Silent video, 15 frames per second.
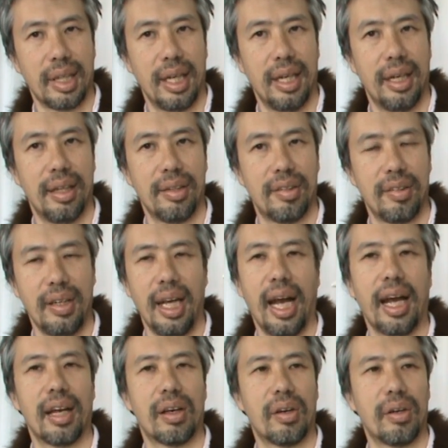And the
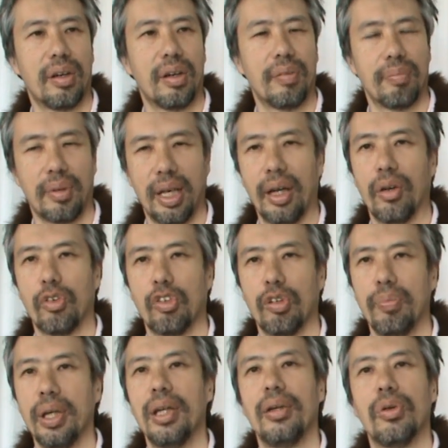antler can also
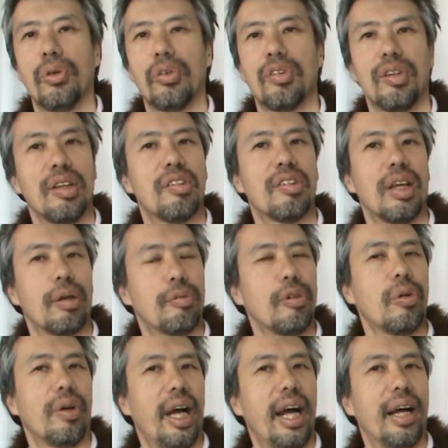be used instead of
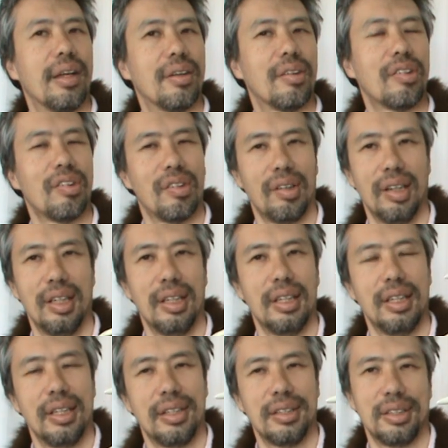your hands.
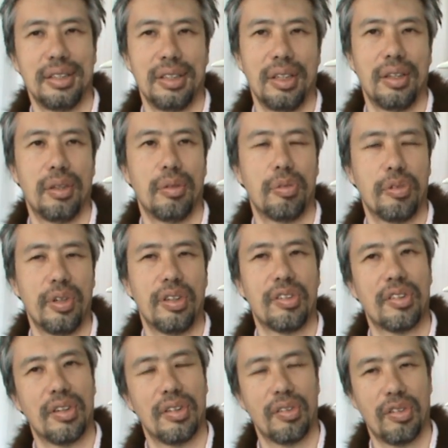So for
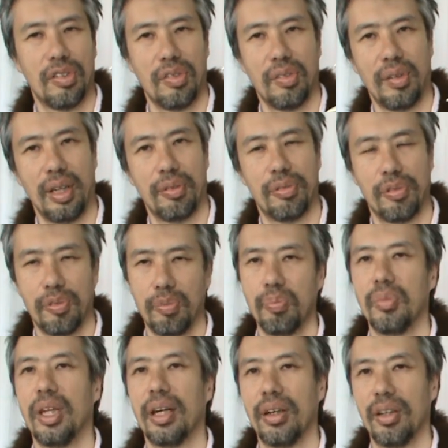instance, if
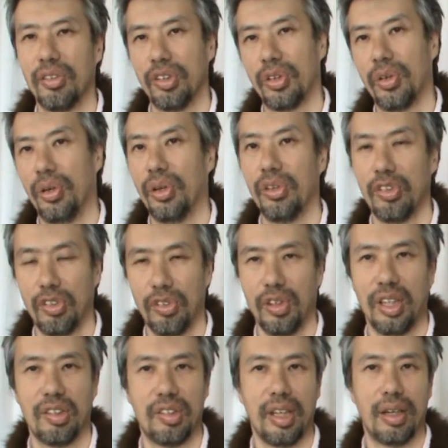there is a curse,
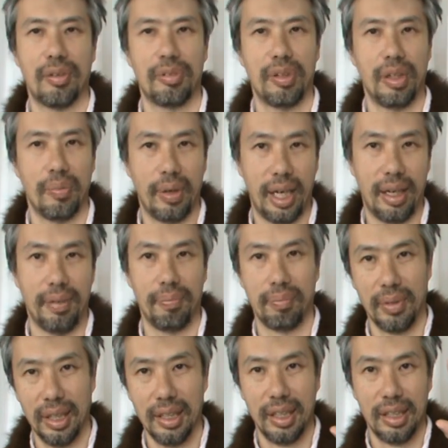instead of in a way
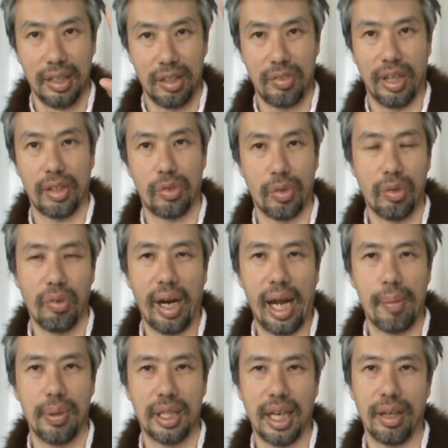trying to
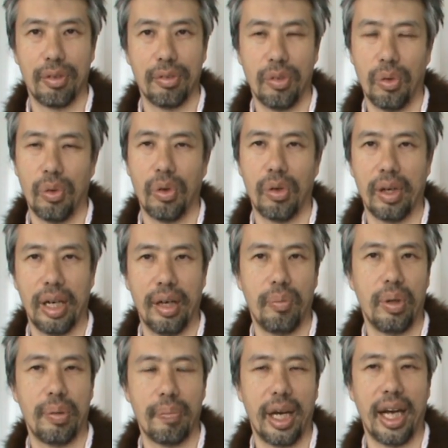grab it out of the aura
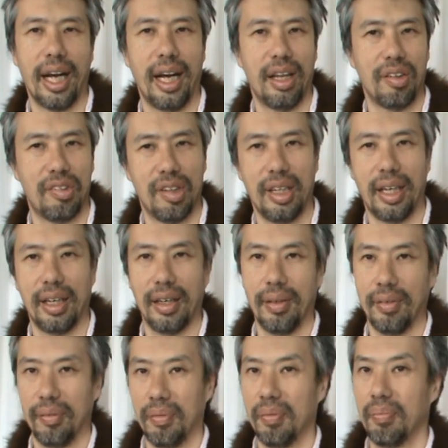with my hands and then
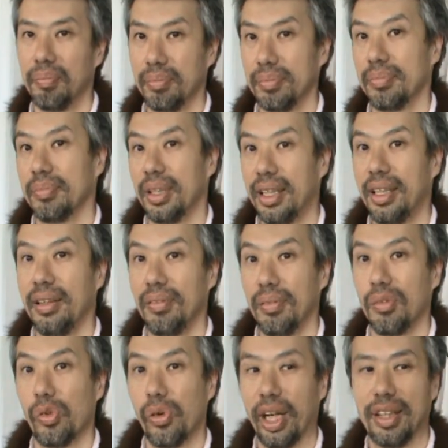
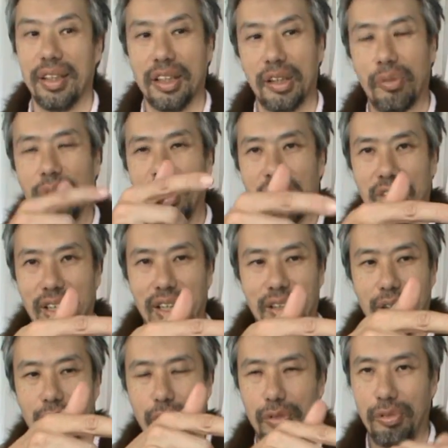creating the risk that
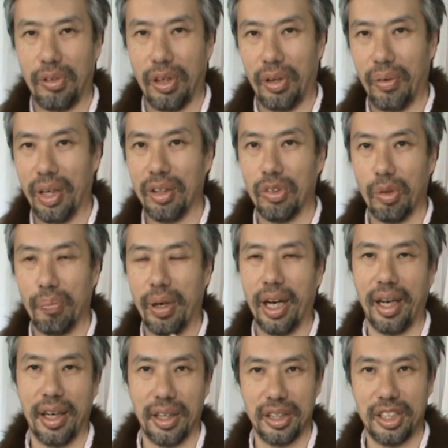it will flow into my
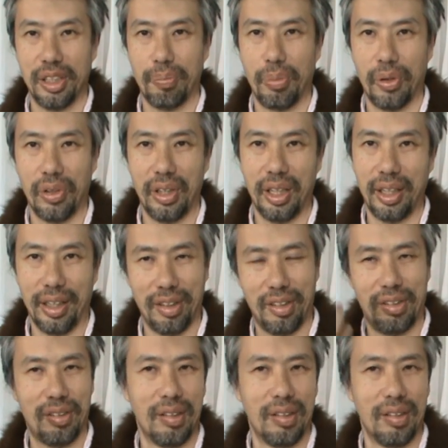energy body and